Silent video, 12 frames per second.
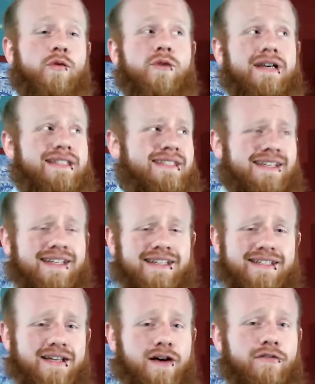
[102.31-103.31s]
recently
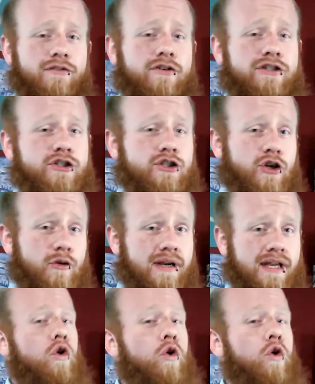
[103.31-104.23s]
discovered in Germany,